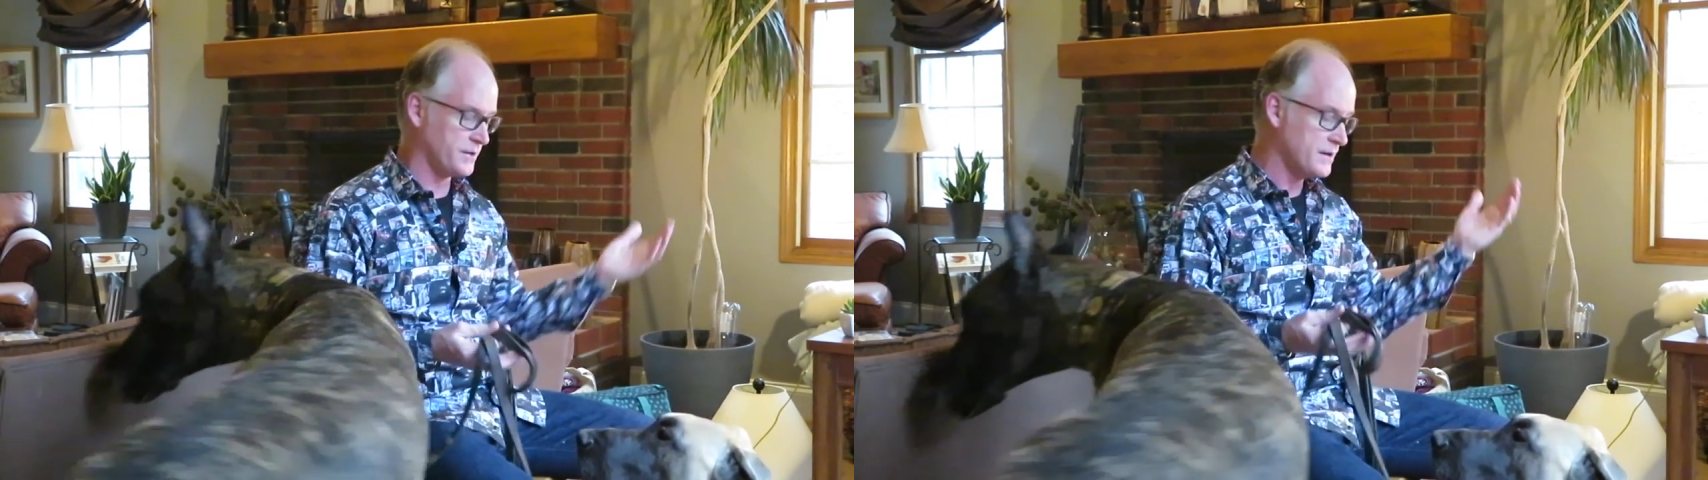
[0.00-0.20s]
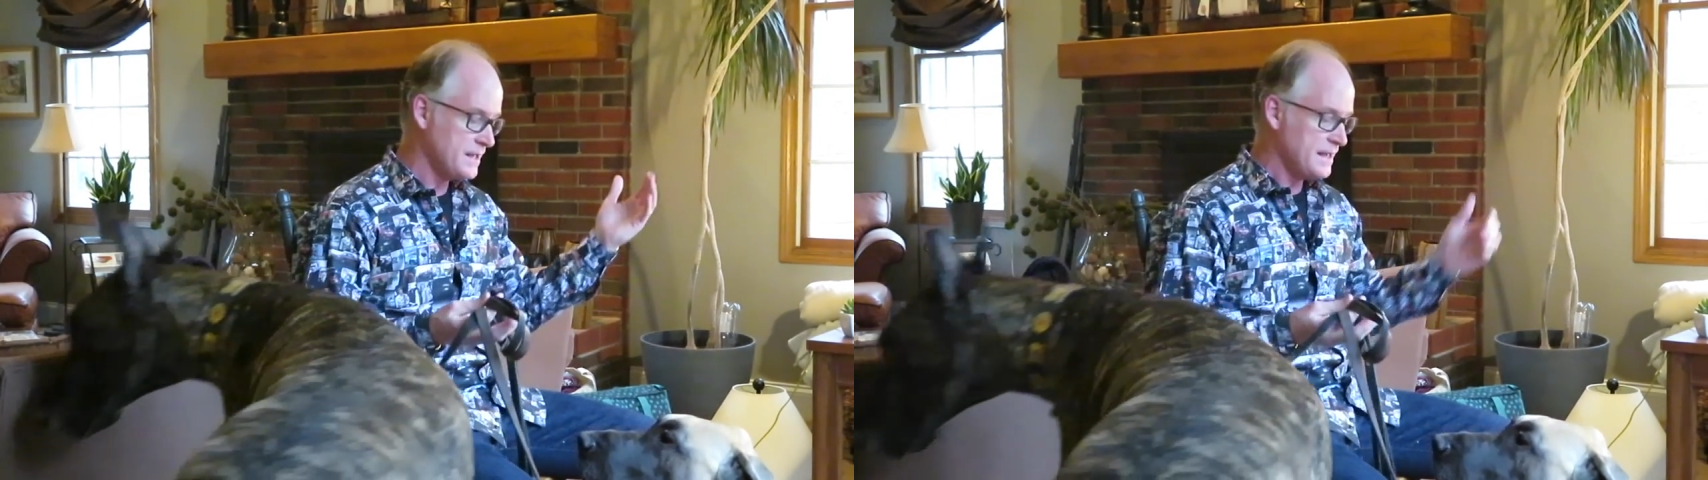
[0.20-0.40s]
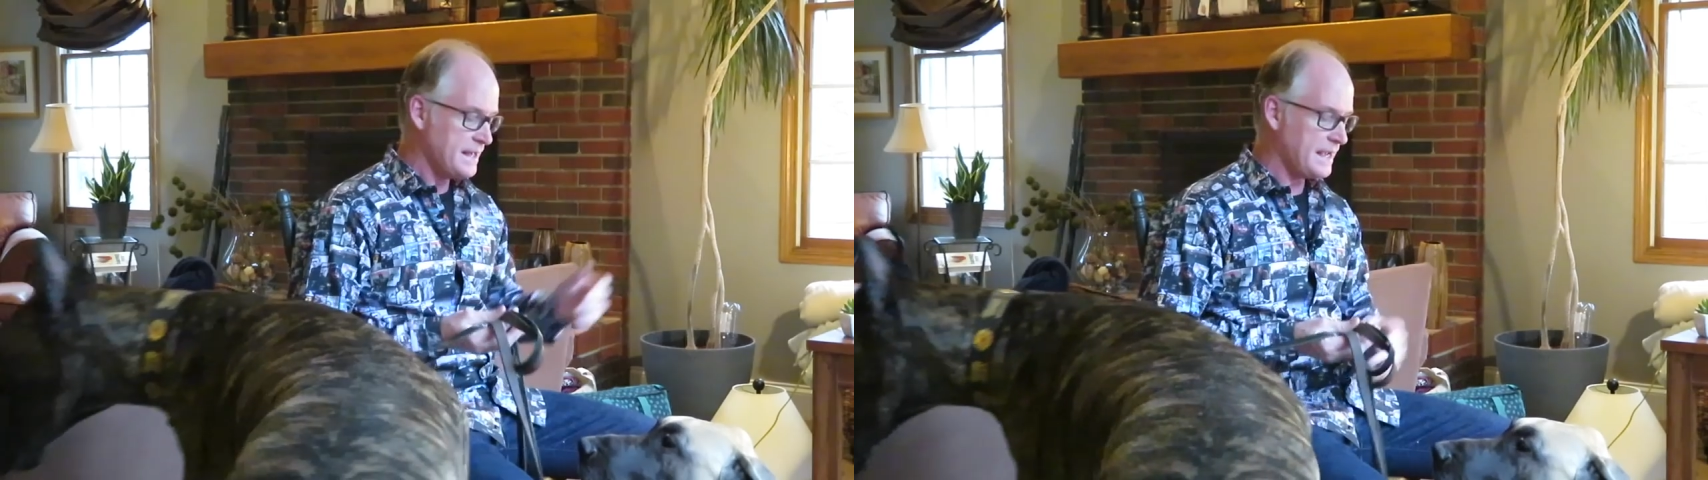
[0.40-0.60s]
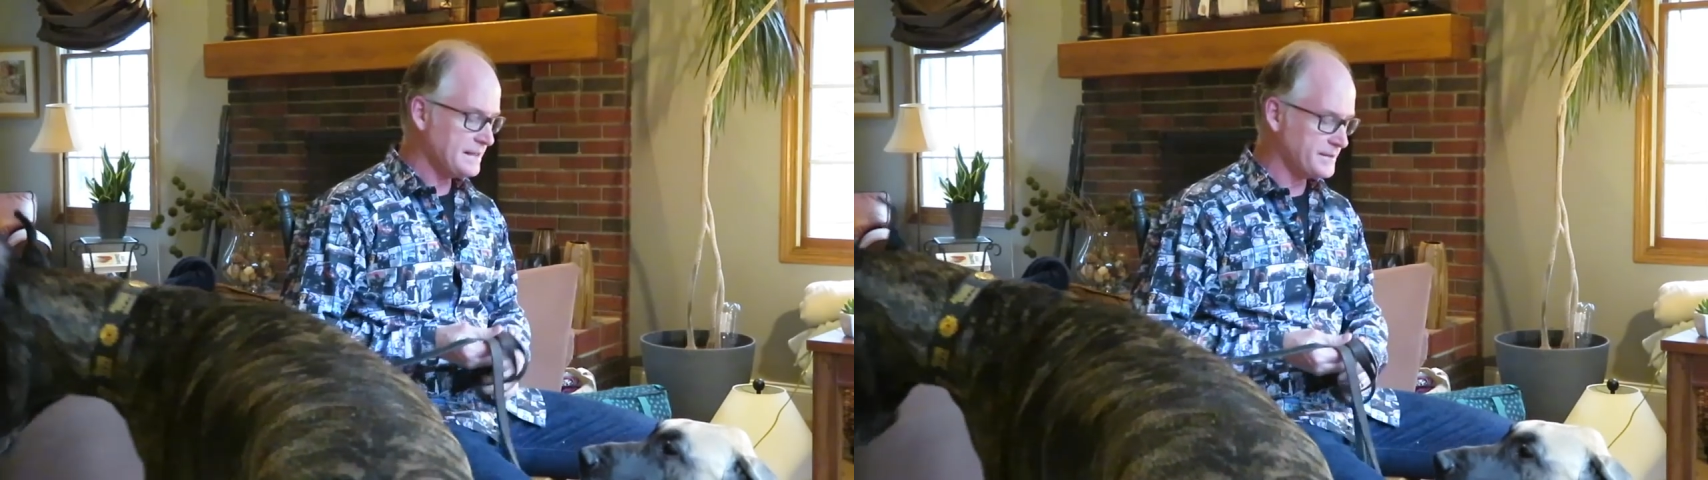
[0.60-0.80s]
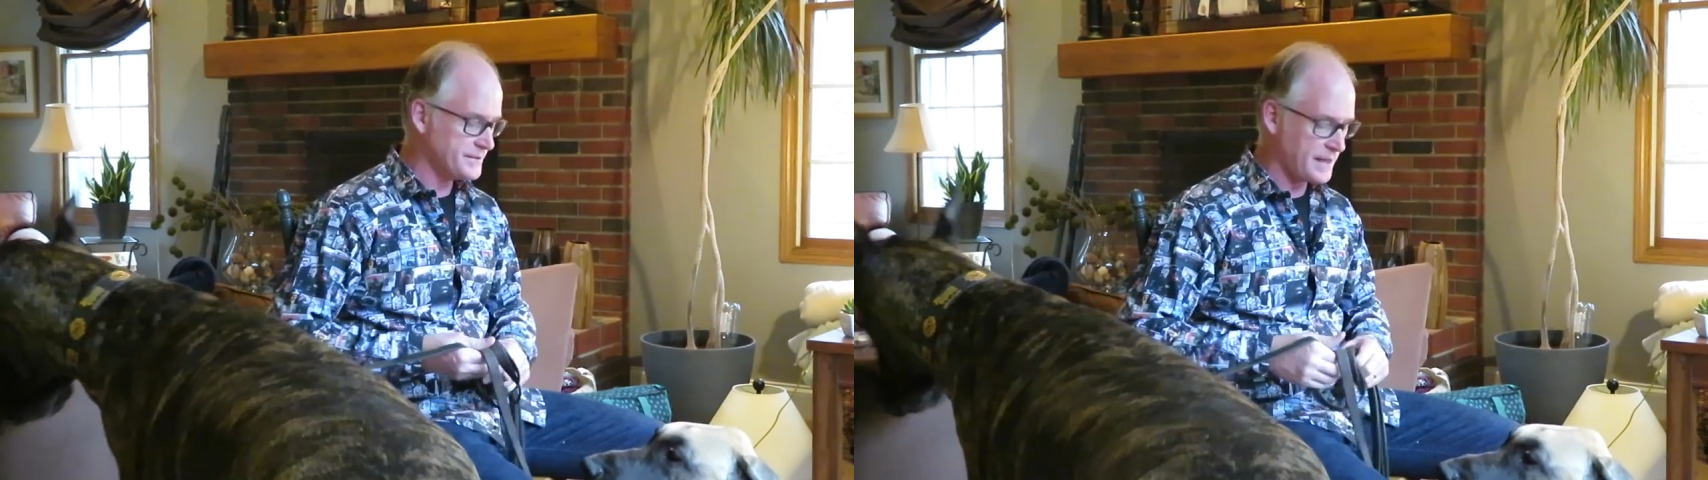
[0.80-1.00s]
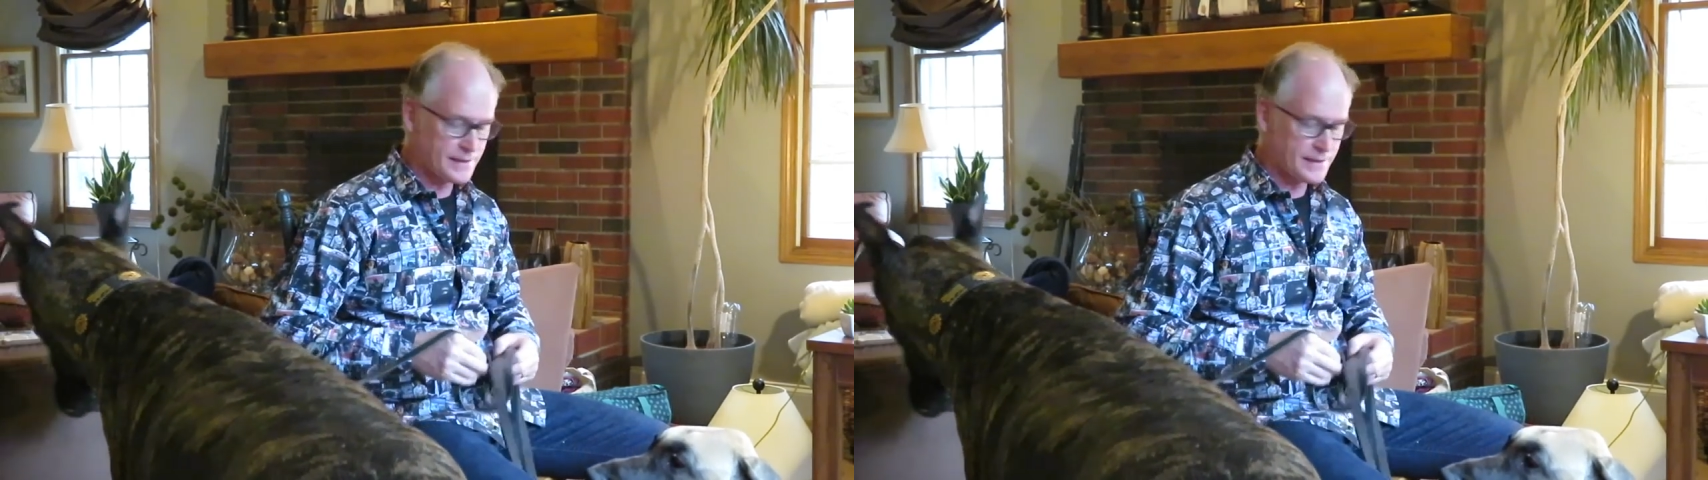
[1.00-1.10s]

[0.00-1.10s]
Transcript: So 800,